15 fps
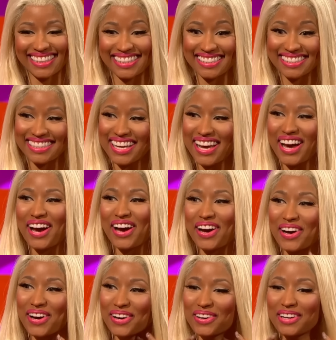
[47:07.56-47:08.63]

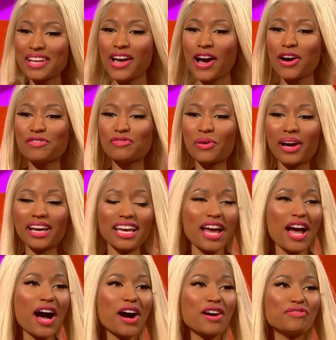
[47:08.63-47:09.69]
No. A
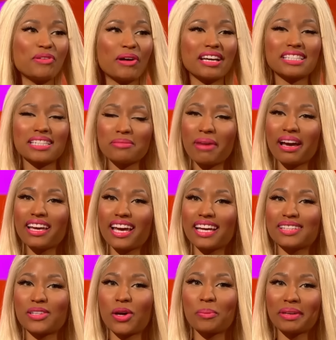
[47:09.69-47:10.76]
voice in my
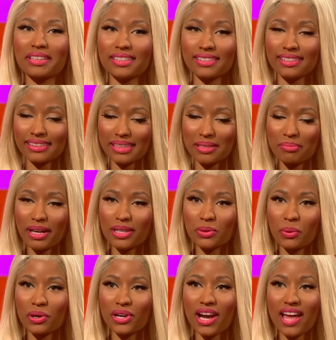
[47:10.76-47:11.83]
head told me to delete my
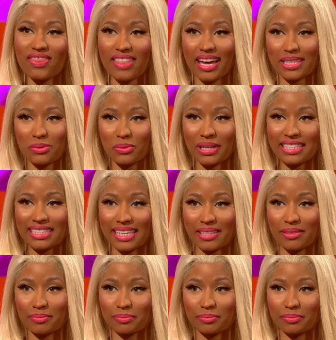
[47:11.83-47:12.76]
Twitter, and that's what I did.